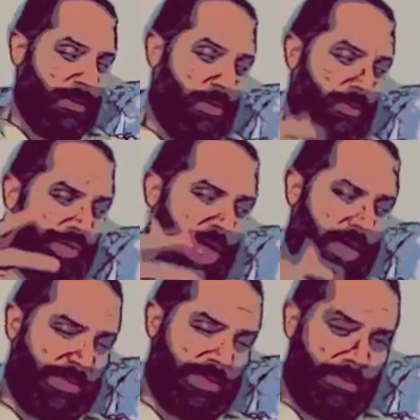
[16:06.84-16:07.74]

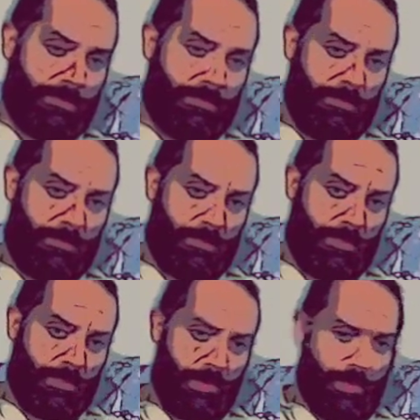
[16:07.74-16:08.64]
objects
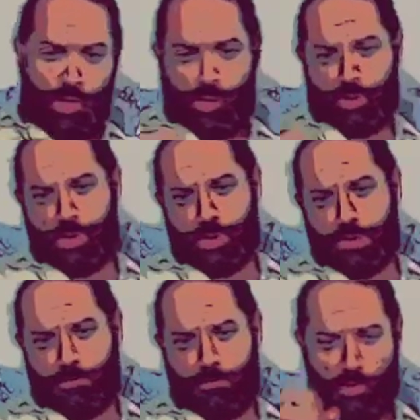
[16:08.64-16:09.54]
that we should just
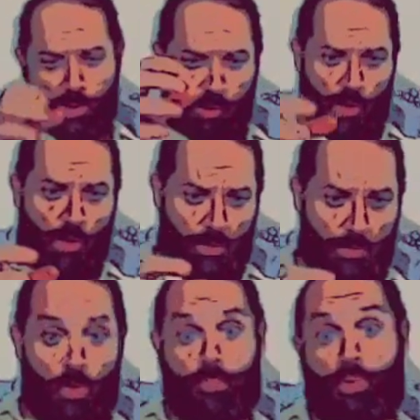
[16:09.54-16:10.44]
focus on,
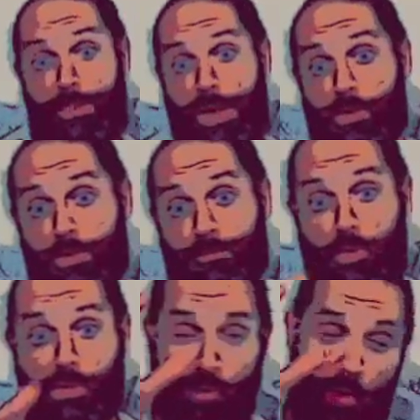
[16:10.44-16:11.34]
or primarily
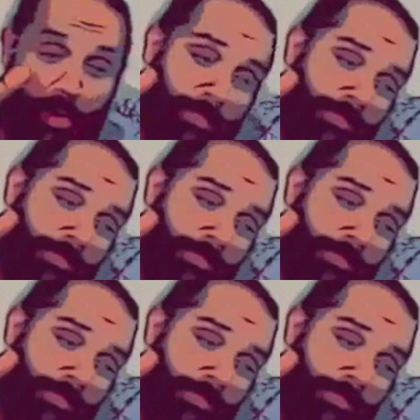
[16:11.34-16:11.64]
focus on,